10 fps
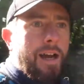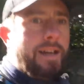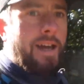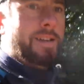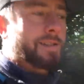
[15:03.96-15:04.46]
I
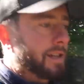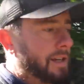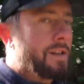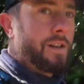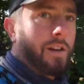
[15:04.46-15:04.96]
guess
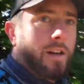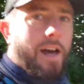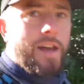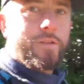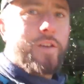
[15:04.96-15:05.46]

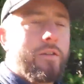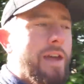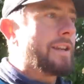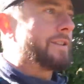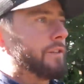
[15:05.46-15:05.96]
at the very end